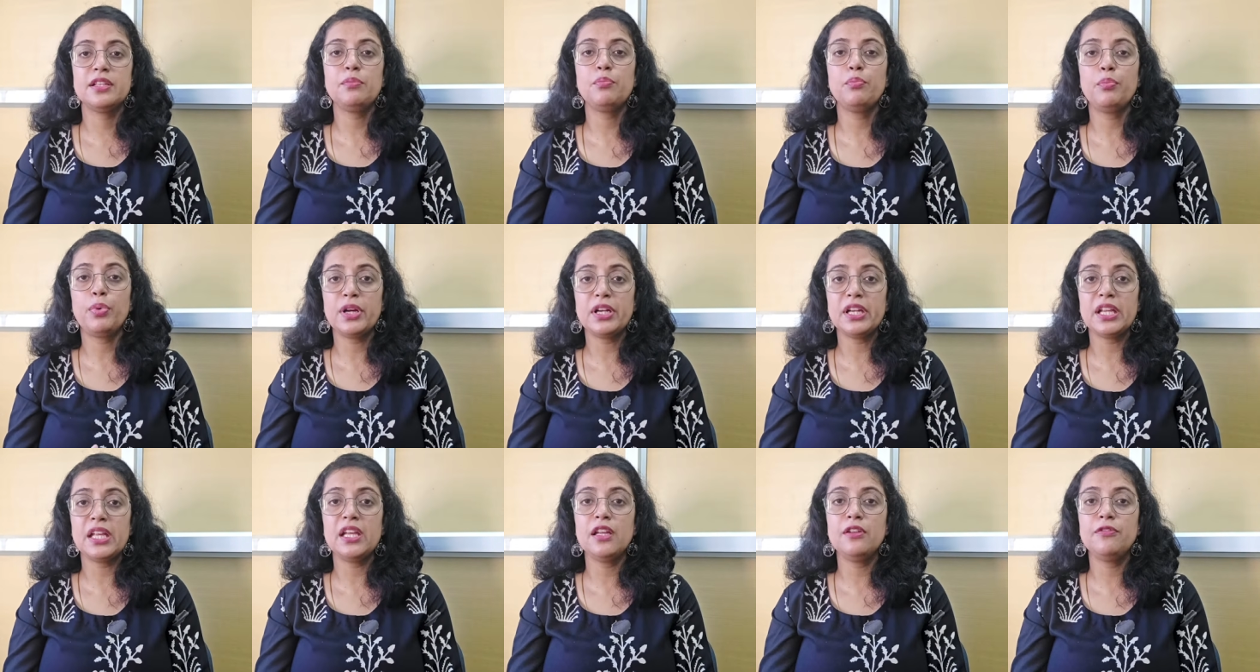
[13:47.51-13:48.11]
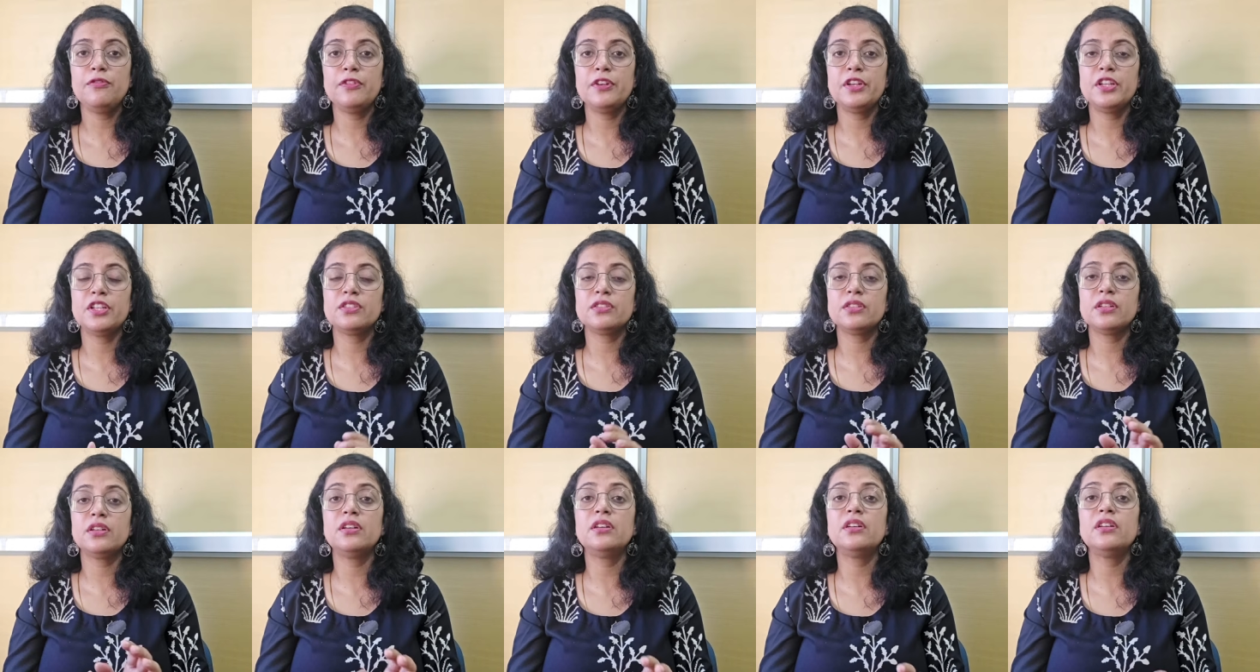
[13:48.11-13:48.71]
But if it
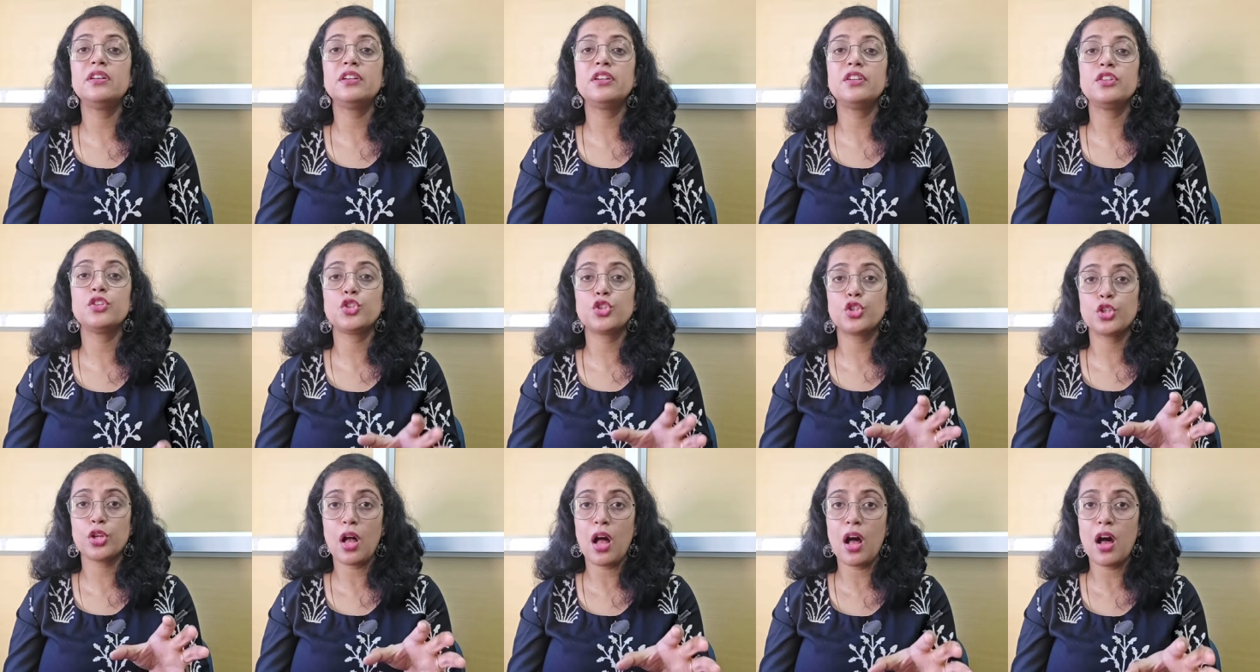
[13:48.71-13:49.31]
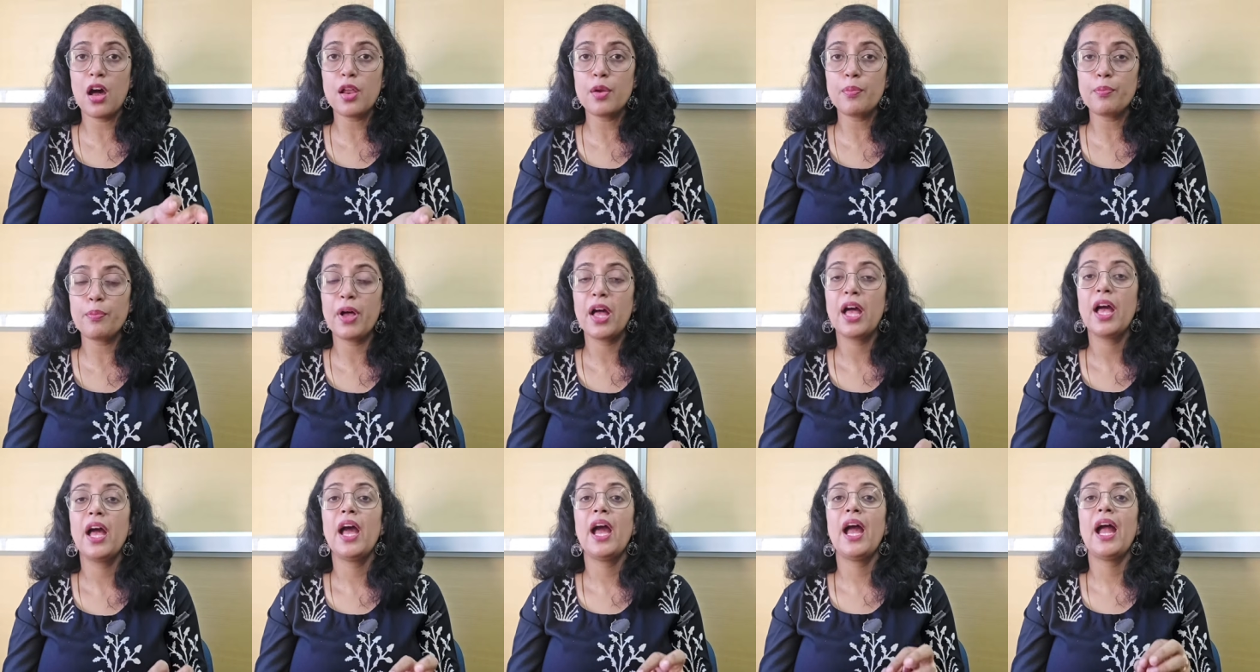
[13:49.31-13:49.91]
is heard sharp
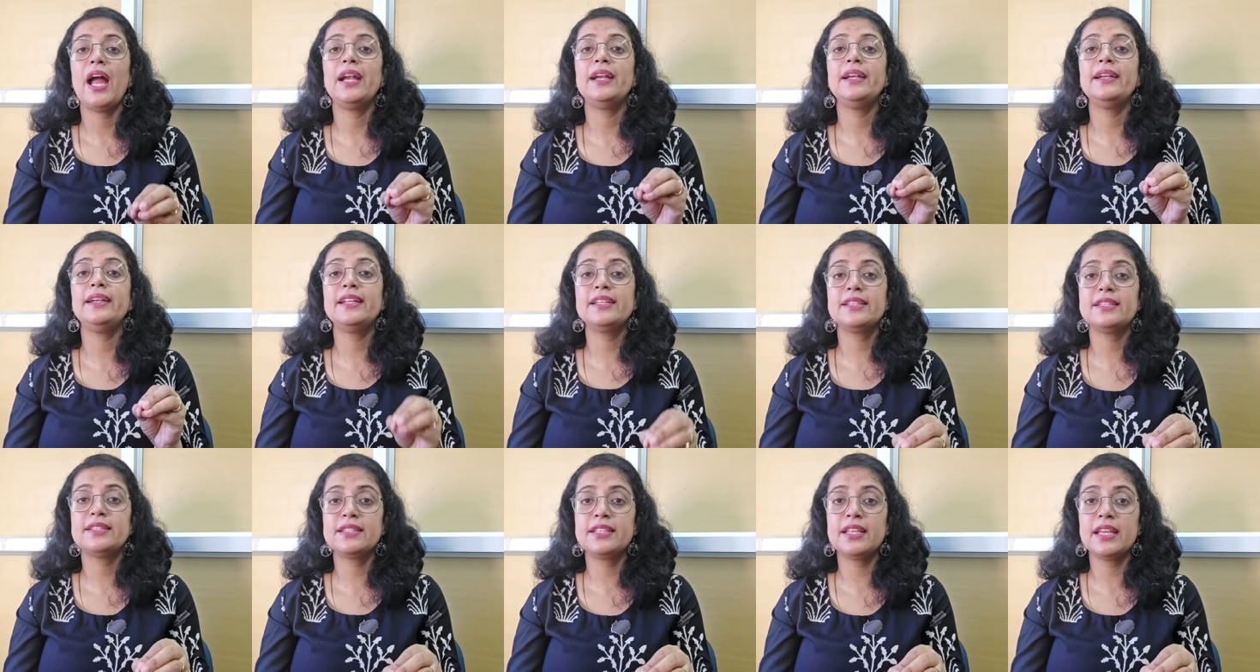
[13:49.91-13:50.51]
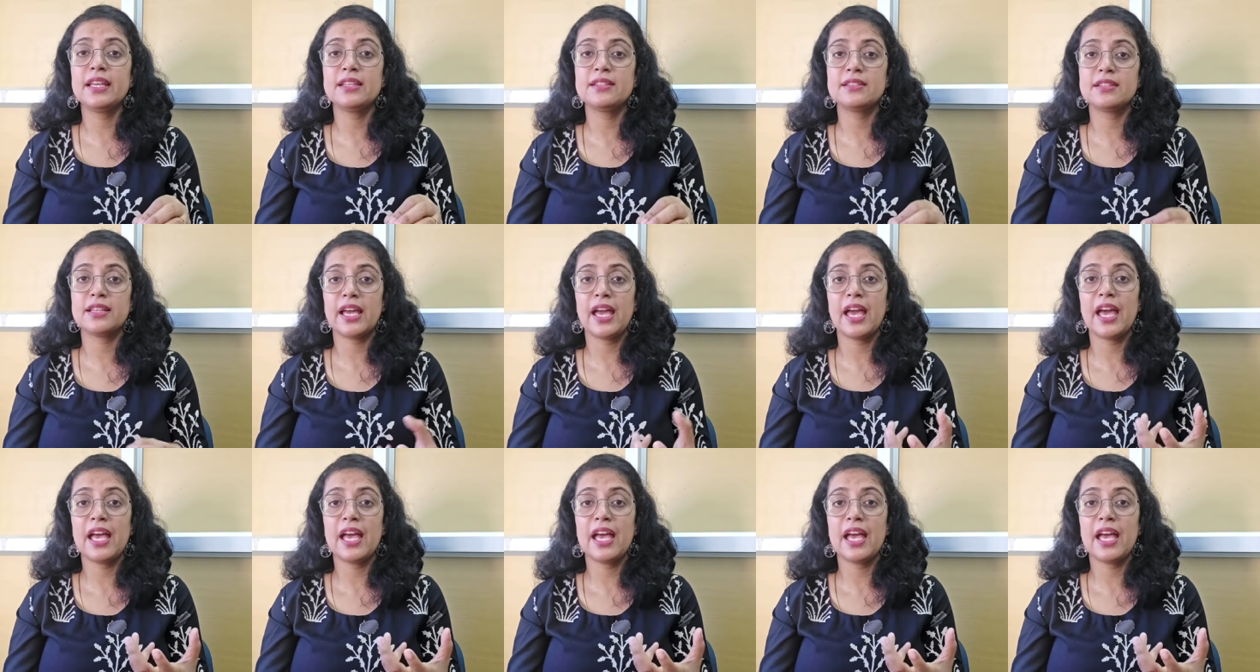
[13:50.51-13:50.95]
and distinct,